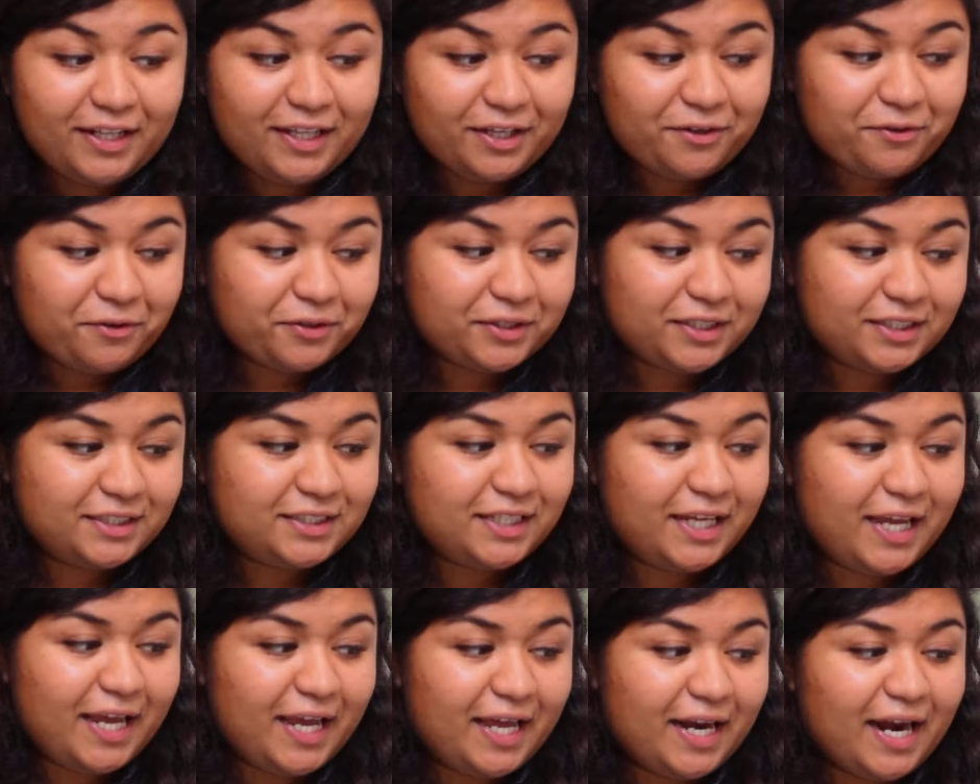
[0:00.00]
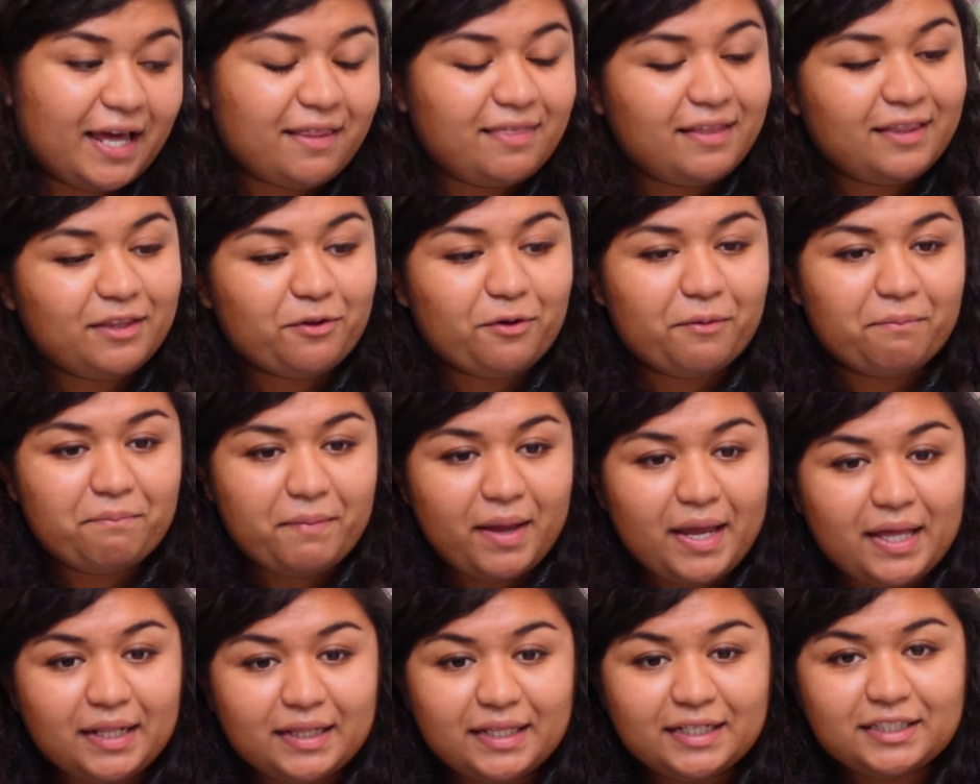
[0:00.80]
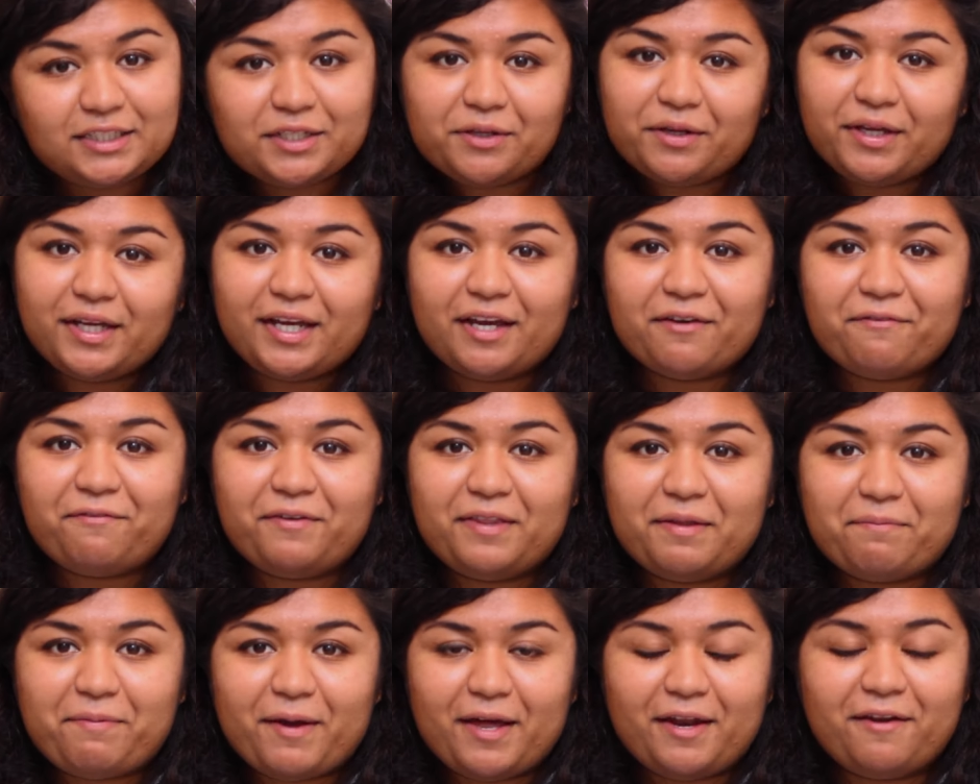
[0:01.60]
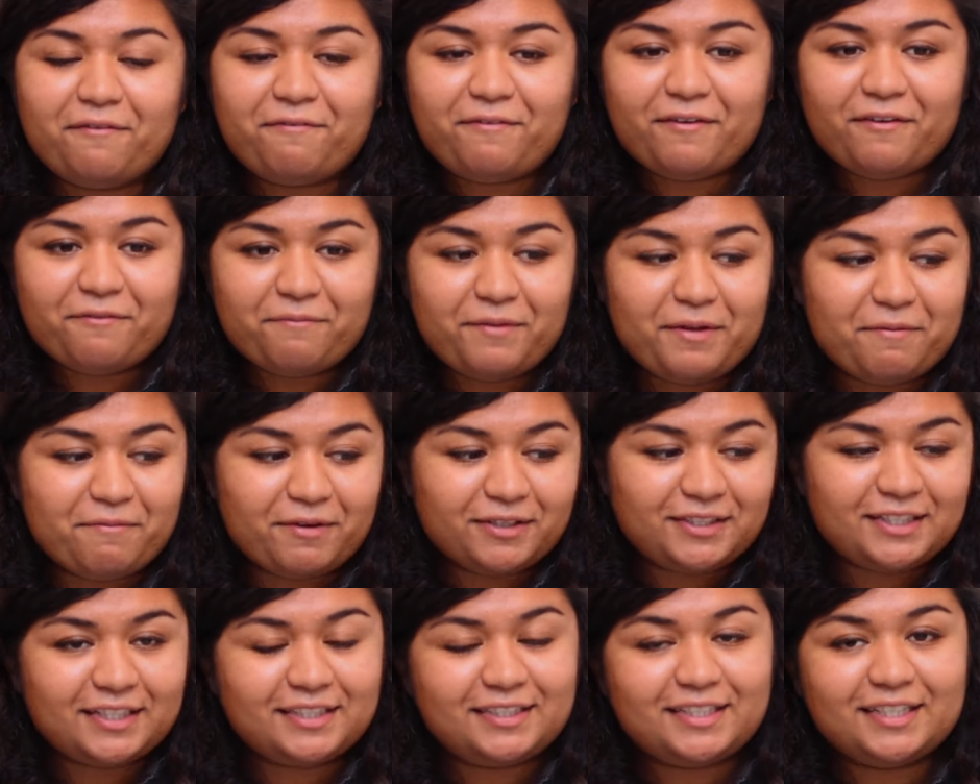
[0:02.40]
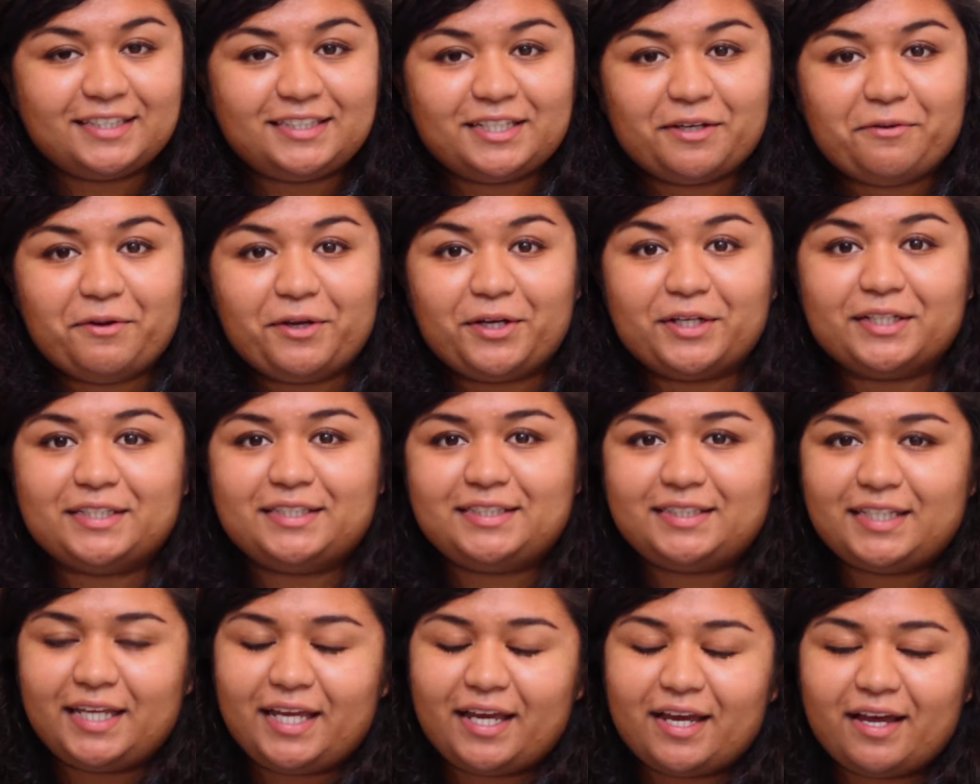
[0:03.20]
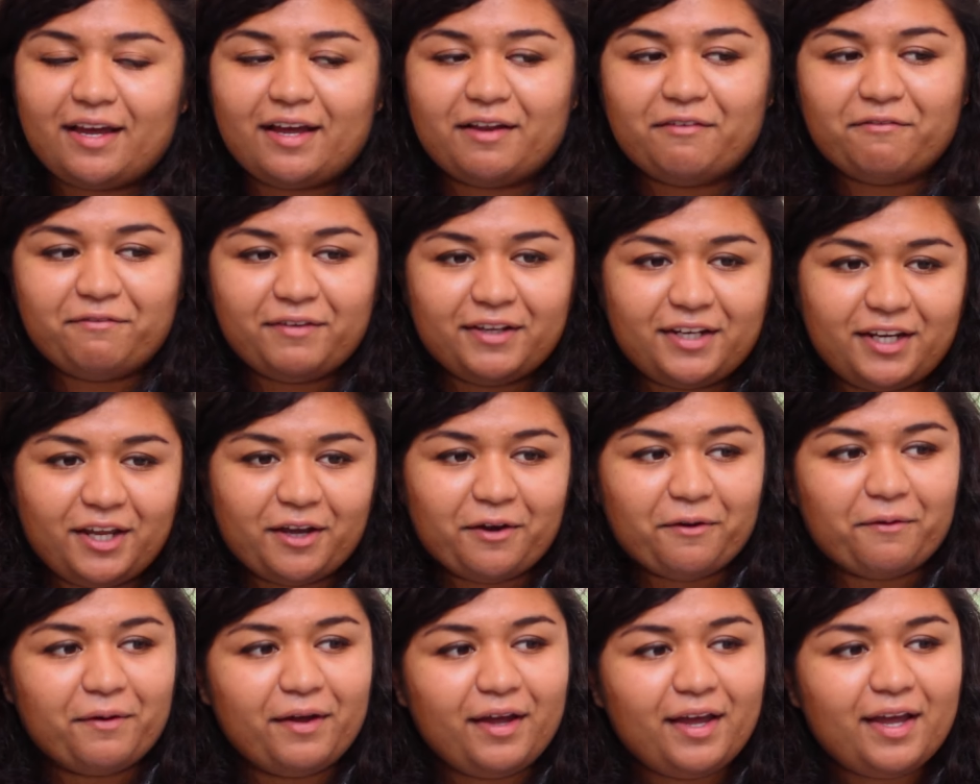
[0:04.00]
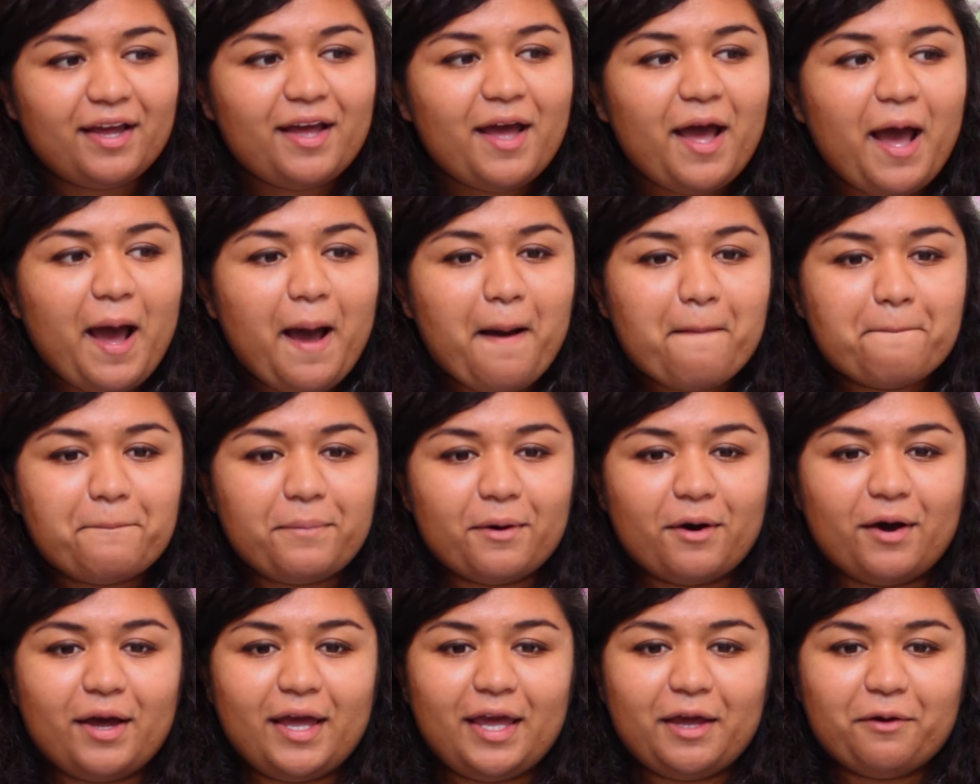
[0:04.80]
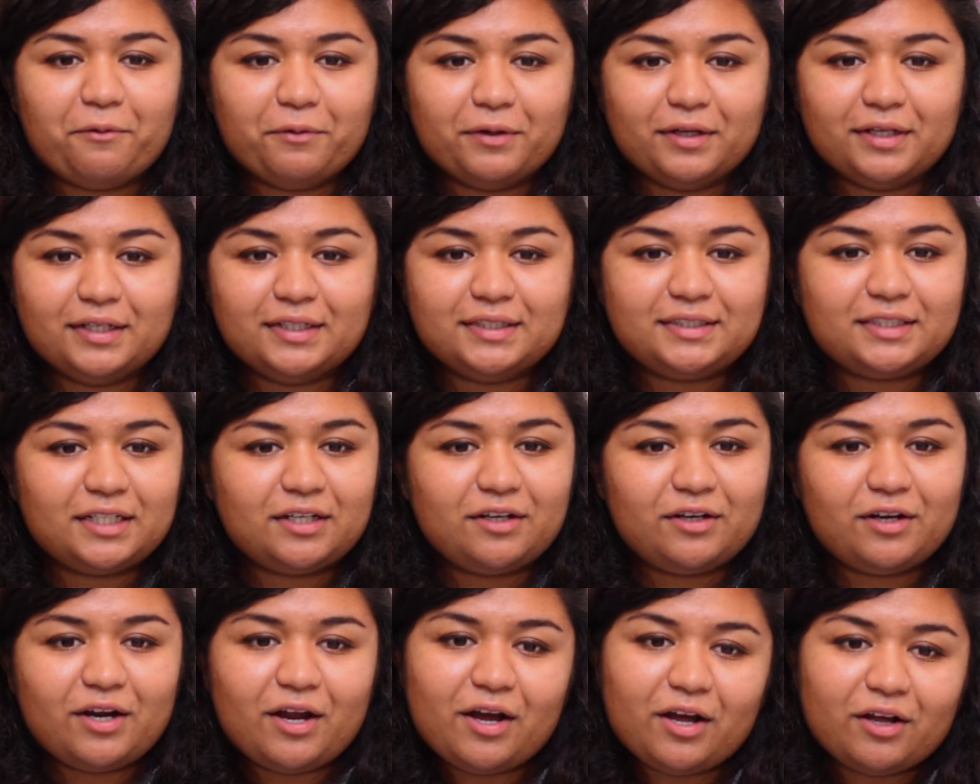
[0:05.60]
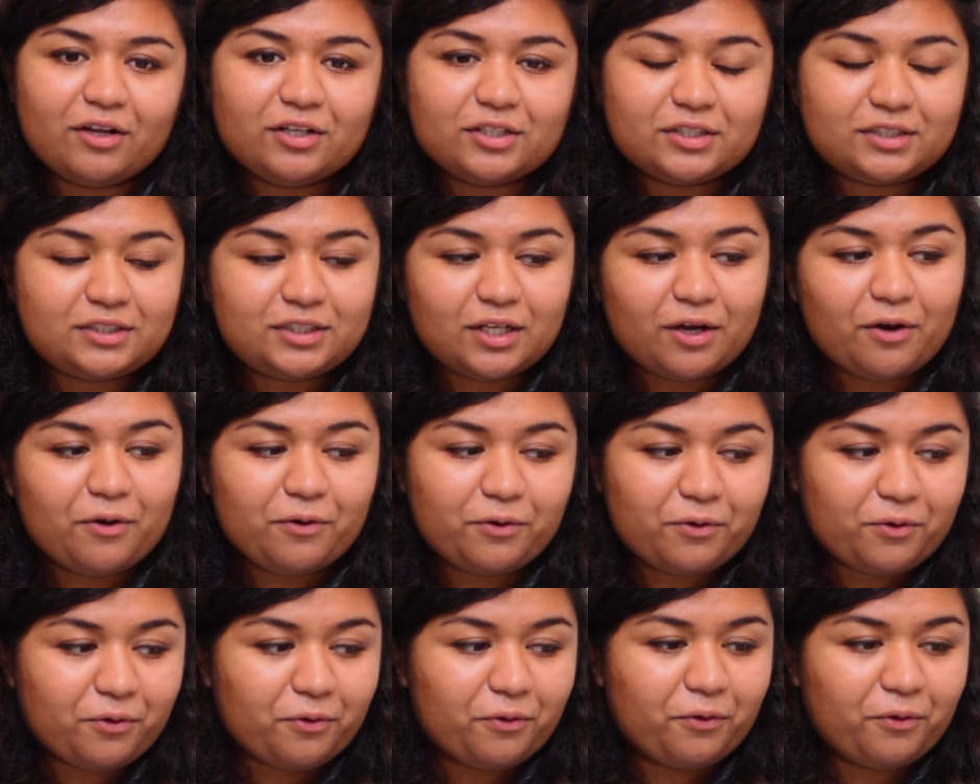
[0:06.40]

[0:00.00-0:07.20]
really cool to see. I think they were mainly doing it for the benefit of me and my sister so we could see it and video it, but it was so